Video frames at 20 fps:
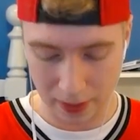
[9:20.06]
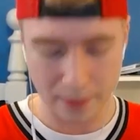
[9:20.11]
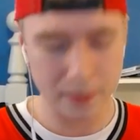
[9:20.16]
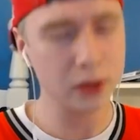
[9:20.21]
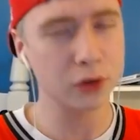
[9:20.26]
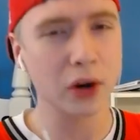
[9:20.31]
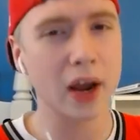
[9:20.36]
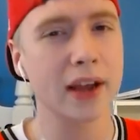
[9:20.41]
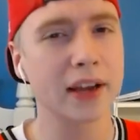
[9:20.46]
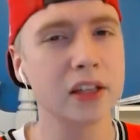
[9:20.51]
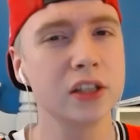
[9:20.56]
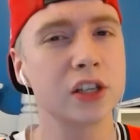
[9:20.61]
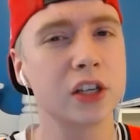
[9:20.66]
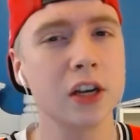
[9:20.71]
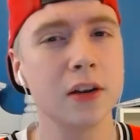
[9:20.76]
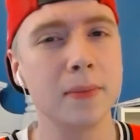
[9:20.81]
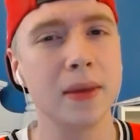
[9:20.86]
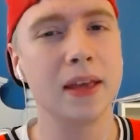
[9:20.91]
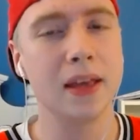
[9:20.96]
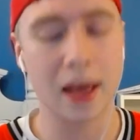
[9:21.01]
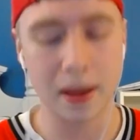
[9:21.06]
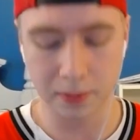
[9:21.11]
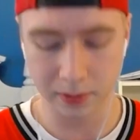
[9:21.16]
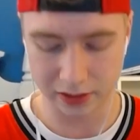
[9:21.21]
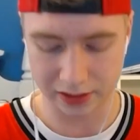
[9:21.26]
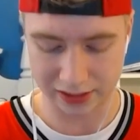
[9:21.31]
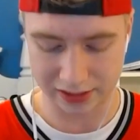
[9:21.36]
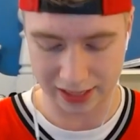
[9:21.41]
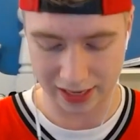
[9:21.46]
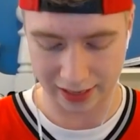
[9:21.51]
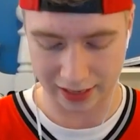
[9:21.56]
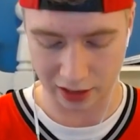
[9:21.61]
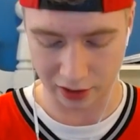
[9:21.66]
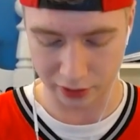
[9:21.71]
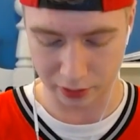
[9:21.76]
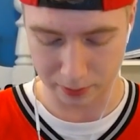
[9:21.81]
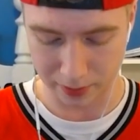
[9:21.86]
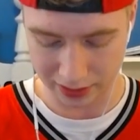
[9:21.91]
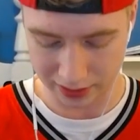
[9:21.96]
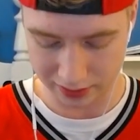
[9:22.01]
Dragon's going to be able to take care of
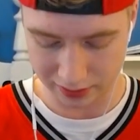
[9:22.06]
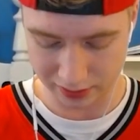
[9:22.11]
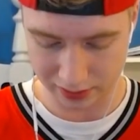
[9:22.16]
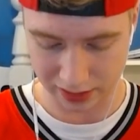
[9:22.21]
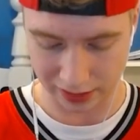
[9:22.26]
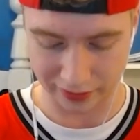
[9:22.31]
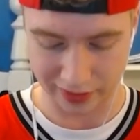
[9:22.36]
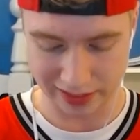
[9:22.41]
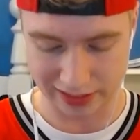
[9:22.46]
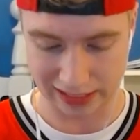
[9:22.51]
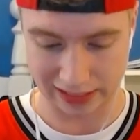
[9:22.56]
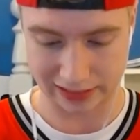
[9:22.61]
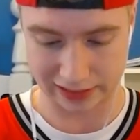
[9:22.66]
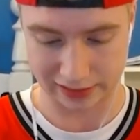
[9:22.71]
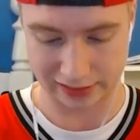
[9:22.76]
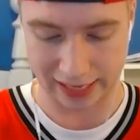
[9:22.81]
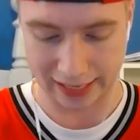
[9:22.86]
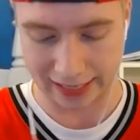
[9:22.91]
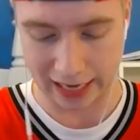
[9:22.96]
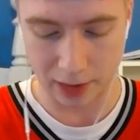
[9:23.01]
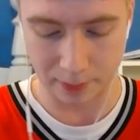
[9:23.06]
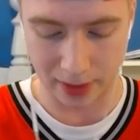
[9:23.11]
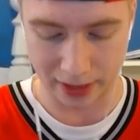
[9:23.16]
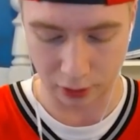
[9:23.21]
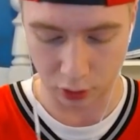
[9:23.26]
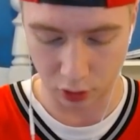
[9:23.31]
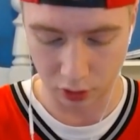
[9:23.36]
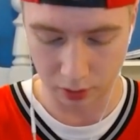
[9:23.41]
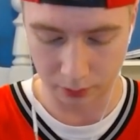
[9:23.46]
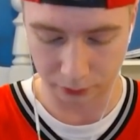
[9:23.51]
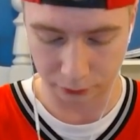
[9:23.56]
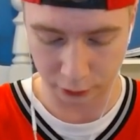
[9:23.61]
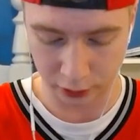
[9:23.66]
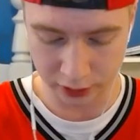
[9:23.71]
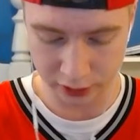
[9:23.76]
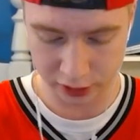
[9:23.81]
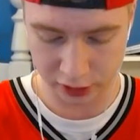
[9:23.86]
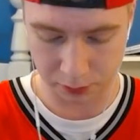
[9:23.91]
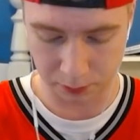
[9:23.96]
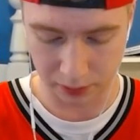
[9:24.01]
the minions unless they take out my Golem
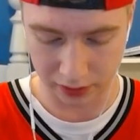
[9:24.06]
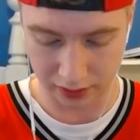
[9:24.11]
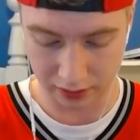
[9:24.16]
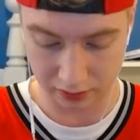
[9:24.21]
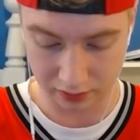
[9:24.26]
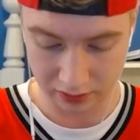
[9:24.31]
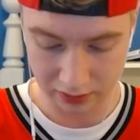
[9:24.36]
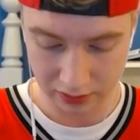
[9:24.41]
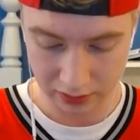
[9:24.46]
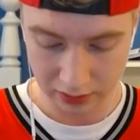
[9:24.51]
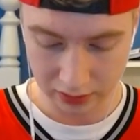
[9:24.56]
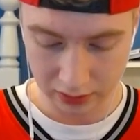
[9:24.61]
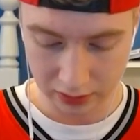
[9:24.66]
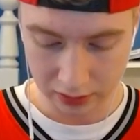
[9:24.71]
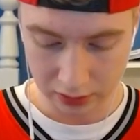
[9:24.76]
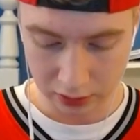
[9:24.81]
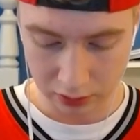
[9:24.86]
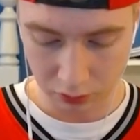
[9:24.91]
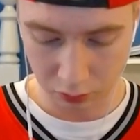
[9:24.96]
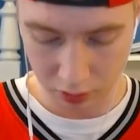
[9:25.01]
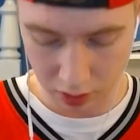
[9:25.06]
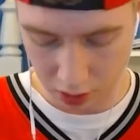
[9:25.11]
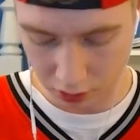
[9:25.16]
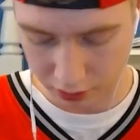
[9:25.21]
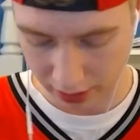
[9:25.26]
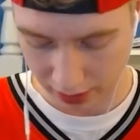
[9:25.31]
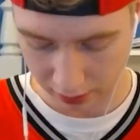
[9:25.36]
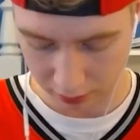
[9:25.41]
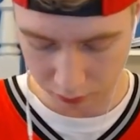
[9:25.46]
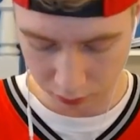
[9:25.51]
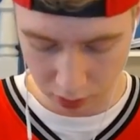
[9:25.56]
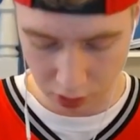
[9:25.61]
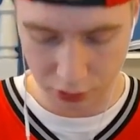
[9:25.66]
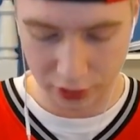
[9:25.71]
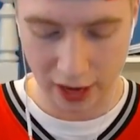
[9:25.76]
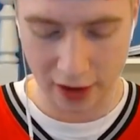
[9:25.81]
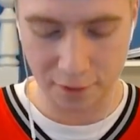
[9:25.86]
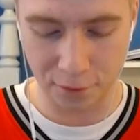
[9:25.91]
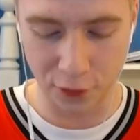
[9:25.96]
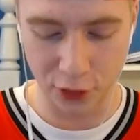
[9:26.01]
first, but we're okay. We're
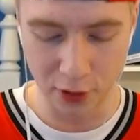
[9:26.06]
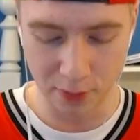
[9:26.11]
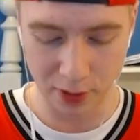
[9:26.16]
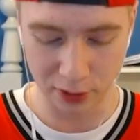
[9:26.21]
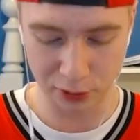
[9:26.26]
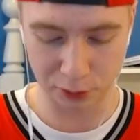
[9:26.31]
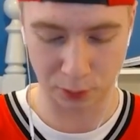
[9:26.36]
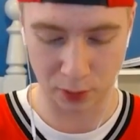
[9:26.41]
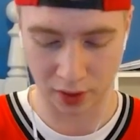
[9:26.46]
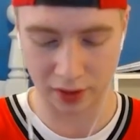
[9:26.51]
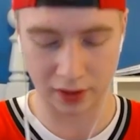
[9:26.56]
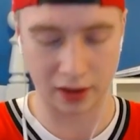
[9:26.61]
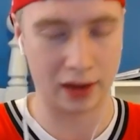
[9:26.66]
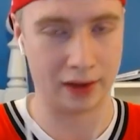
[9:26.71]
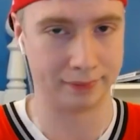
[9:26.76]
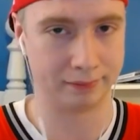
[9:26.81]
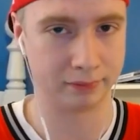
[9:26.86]
okay for the most part.